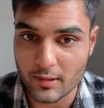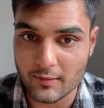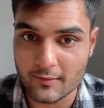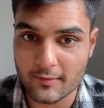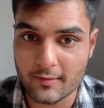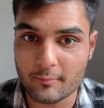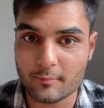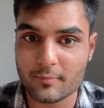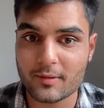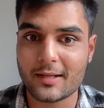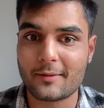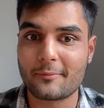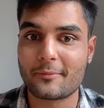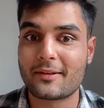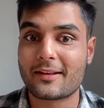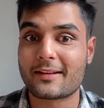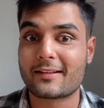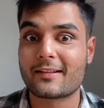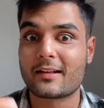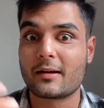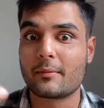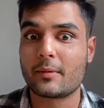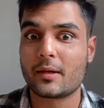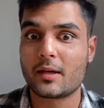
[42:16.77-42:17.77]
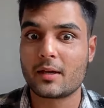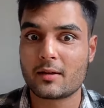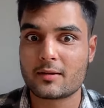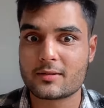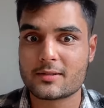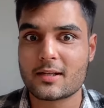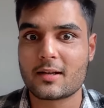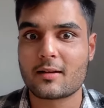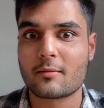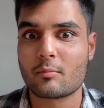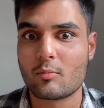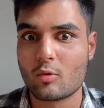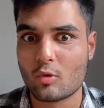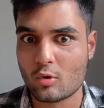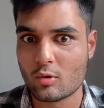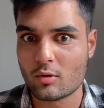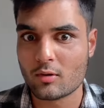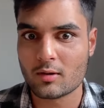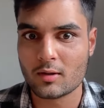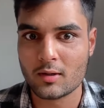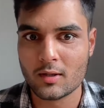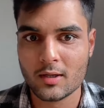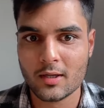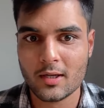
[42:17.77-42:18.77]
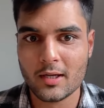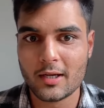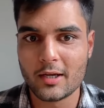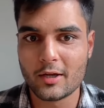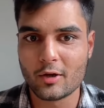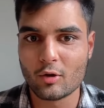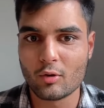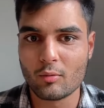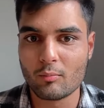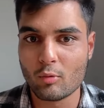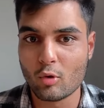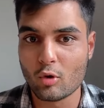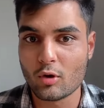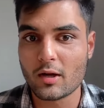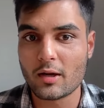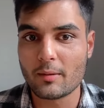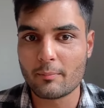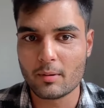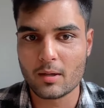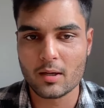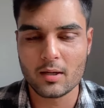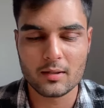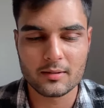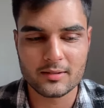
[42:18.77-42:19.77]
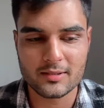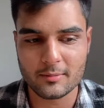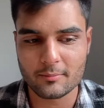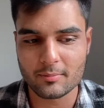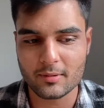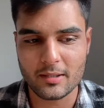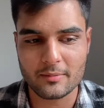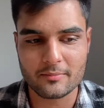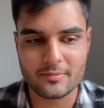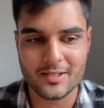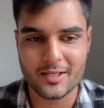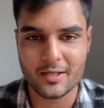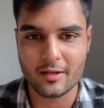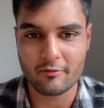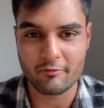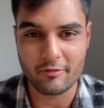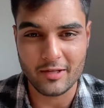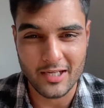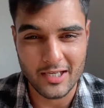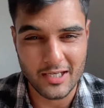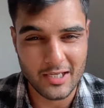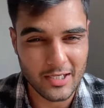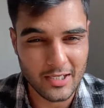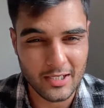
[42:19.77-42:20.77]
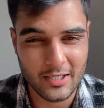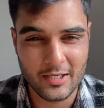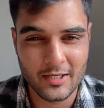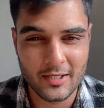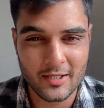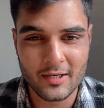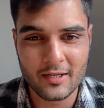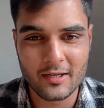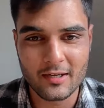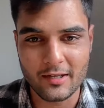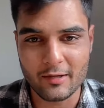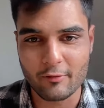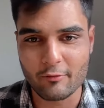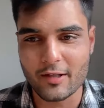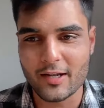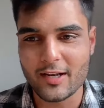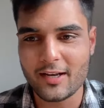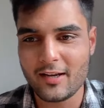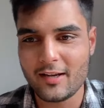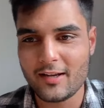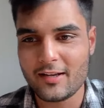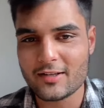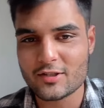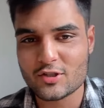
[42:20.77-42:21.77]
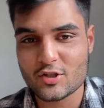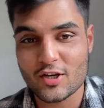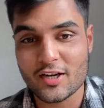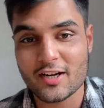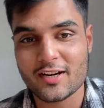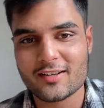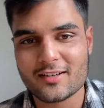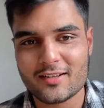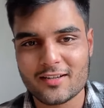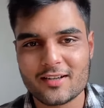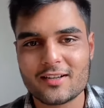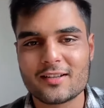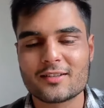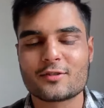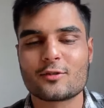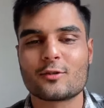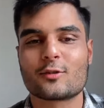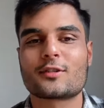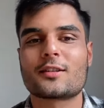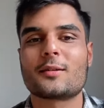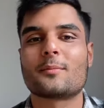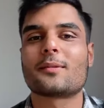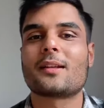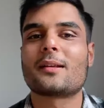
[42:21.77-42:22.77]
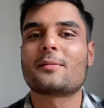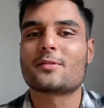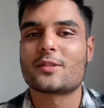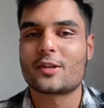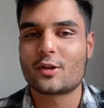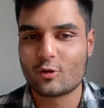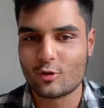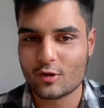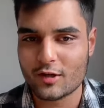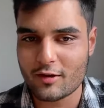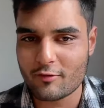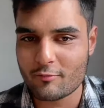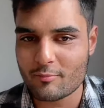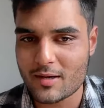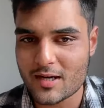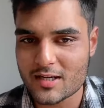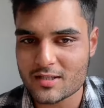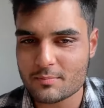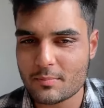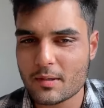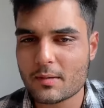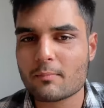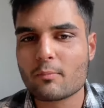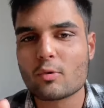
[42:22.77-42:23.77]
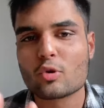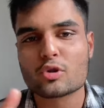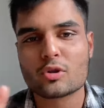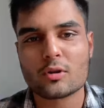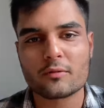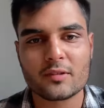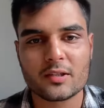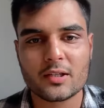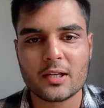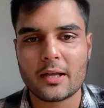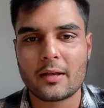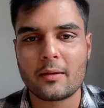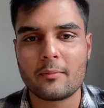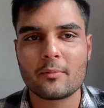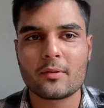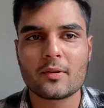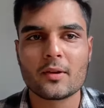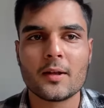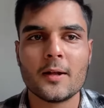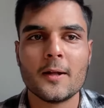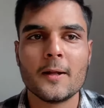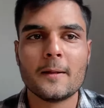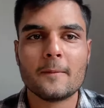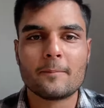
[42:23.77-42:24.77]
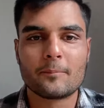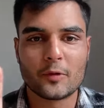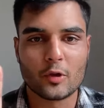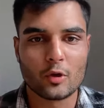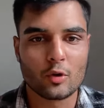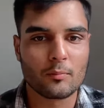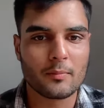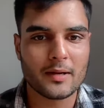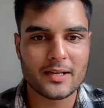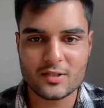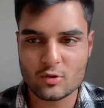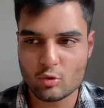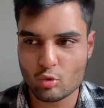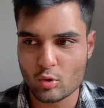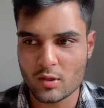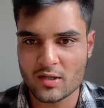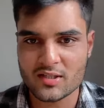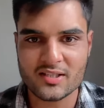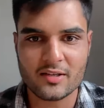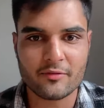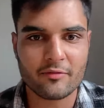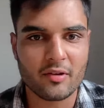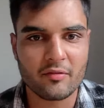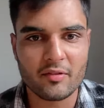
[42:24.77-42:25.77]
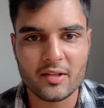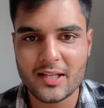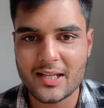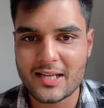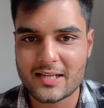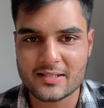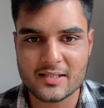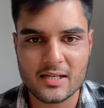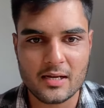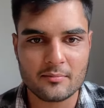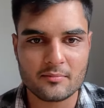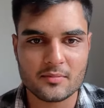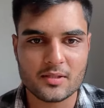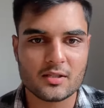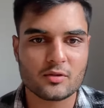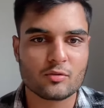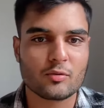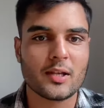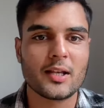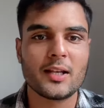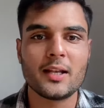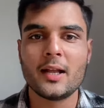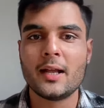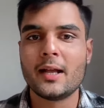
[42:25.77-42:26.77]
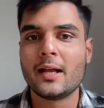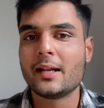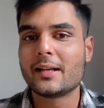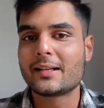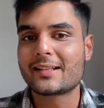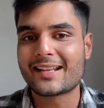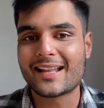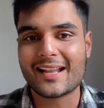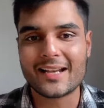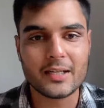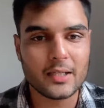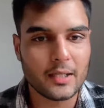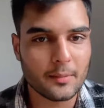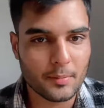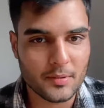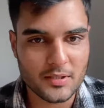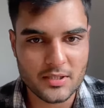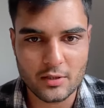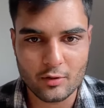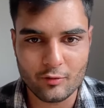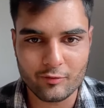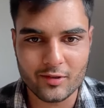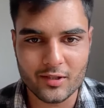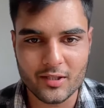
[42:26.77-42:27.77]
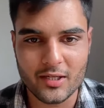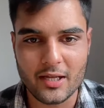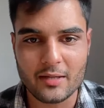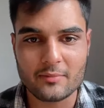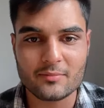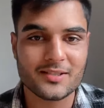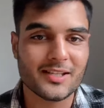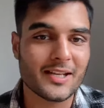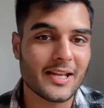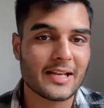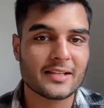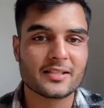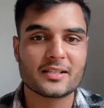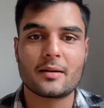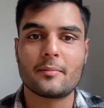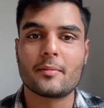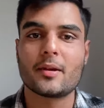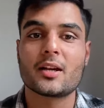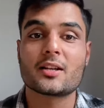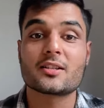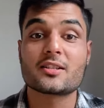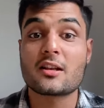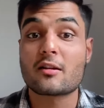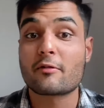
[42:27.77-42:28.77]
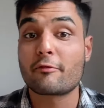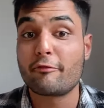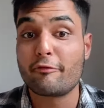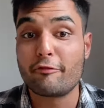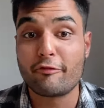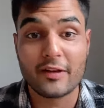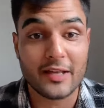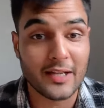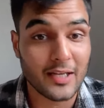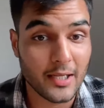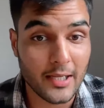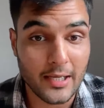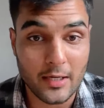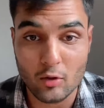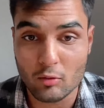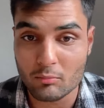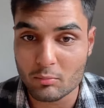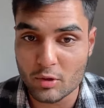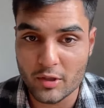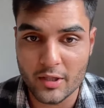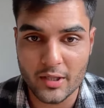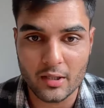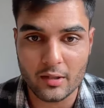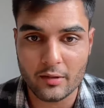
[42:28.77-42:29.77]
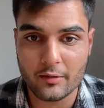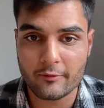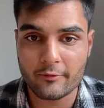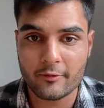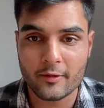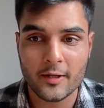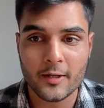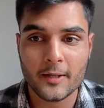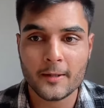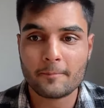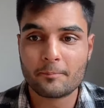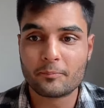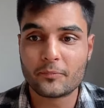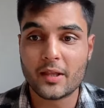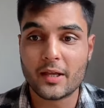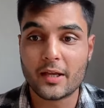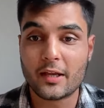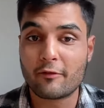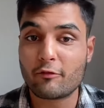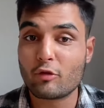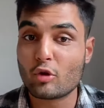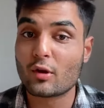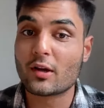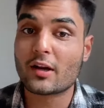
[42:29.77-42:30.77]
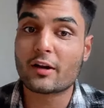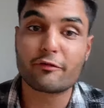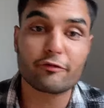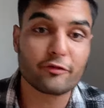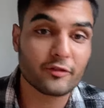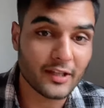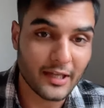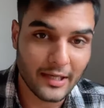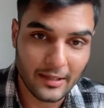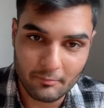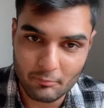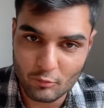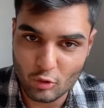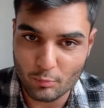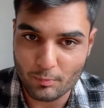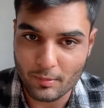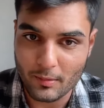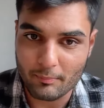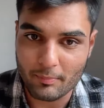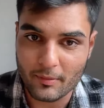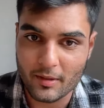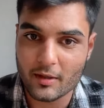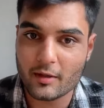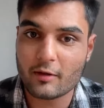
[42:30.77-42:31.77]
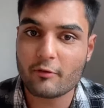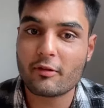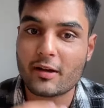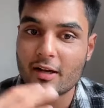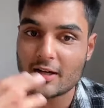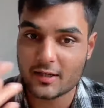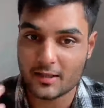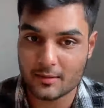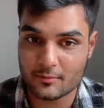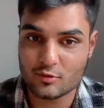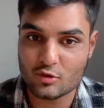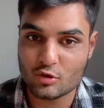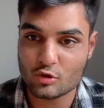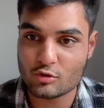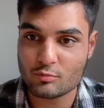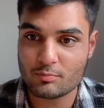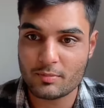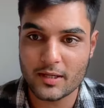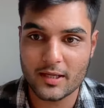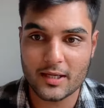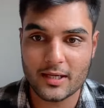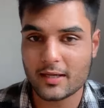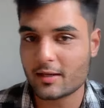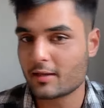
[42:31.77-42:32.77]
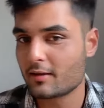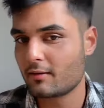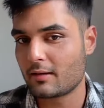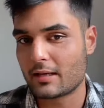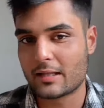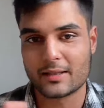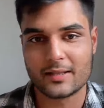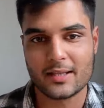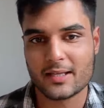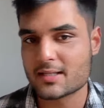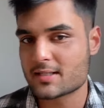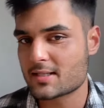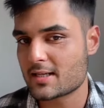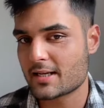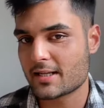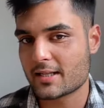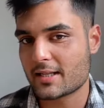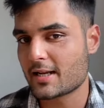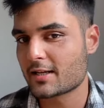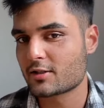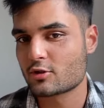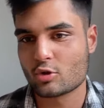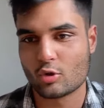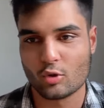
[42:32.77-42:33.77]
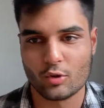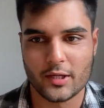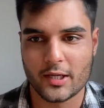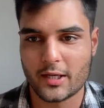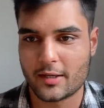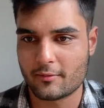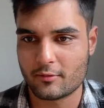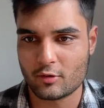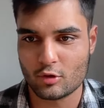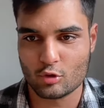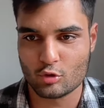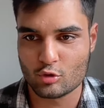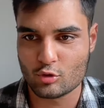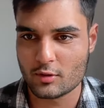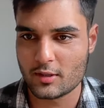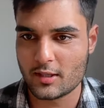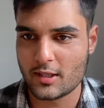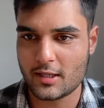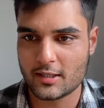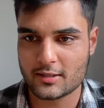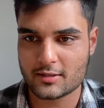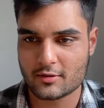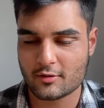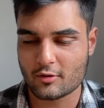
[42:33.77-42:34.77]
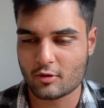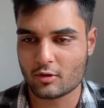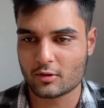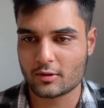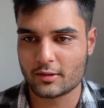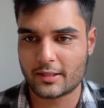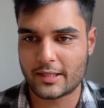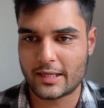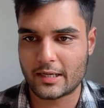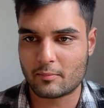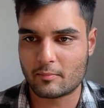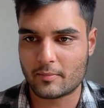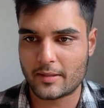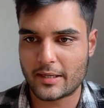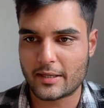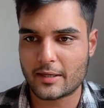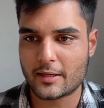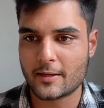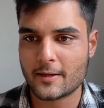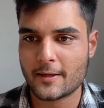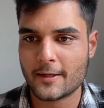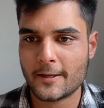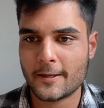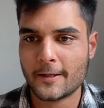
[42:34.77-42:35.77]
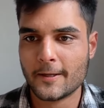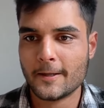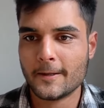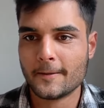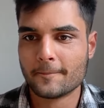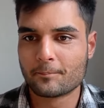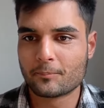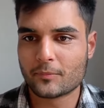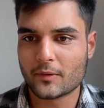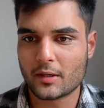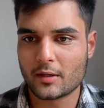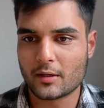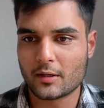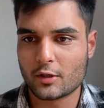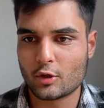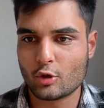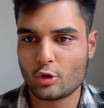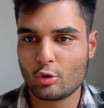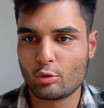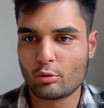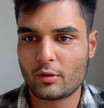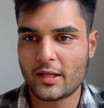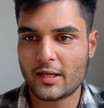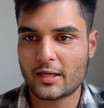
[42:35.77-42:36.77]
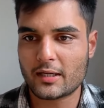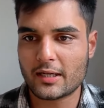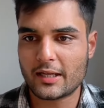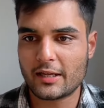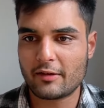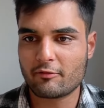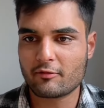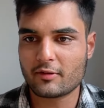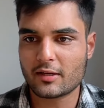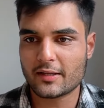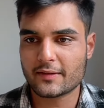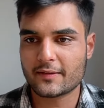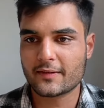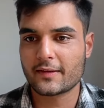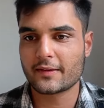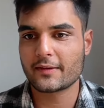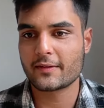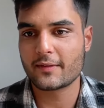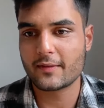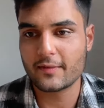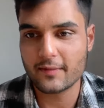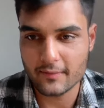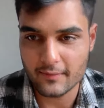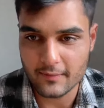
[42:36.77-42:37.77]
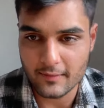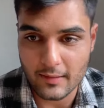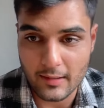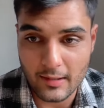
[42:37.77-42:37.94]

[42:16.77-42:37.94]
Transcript: Sometimes examiners are more, more liberal. Sometimes they are very, like, very strict. So sometimes they don't give marks, but most of the times, my students have given the exams as well. 90% of the times the examiners are very accommodative. They give you enough time to prepare when it comes to speaking and things like that. So yeah, usually it's not that bad. Do you take live classes?